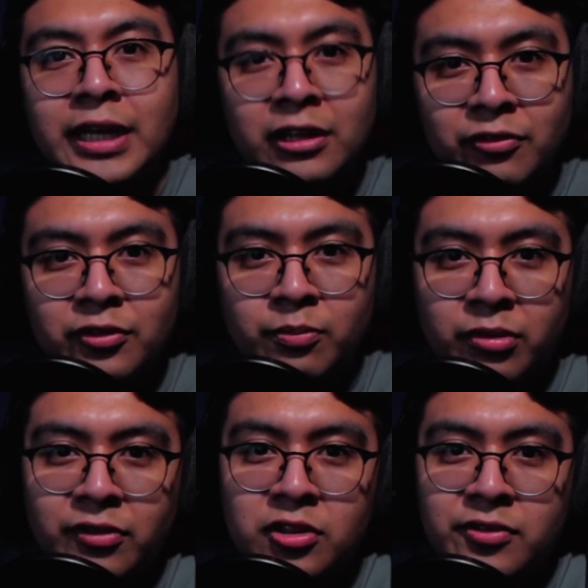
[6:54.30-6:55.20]
thank you for the
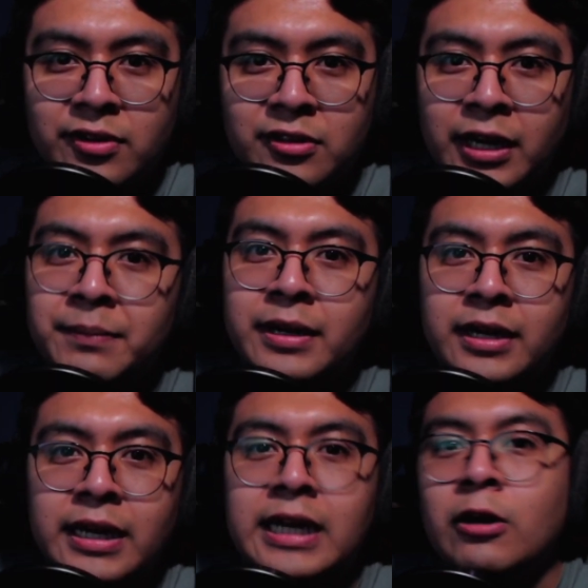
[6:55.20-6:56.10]
privilege of your time
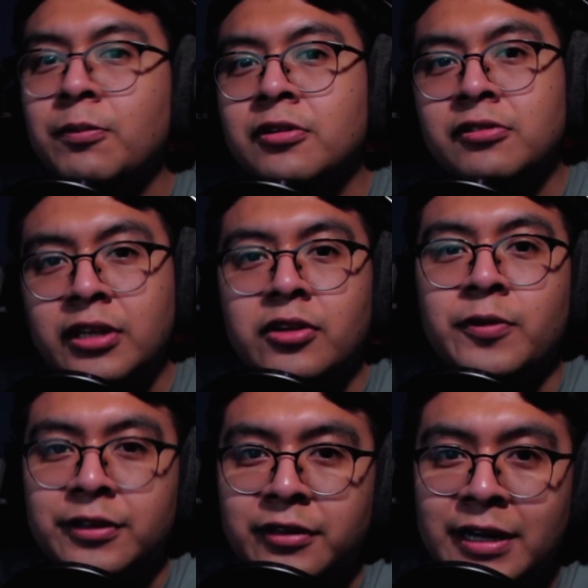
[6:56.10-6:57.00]
and I hope to see
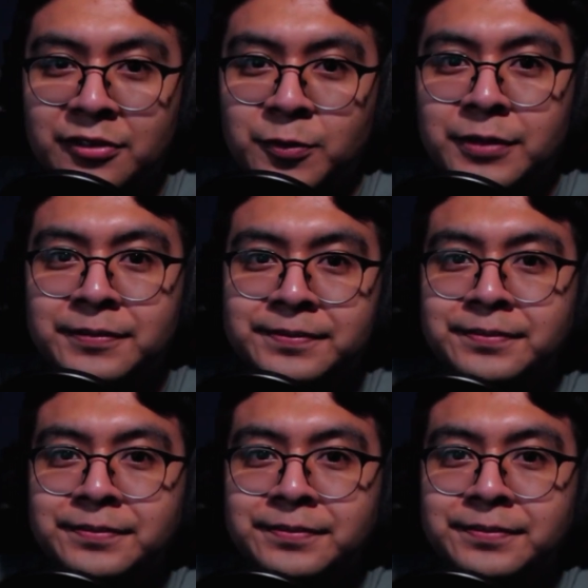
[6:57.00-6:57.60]
you in the next one.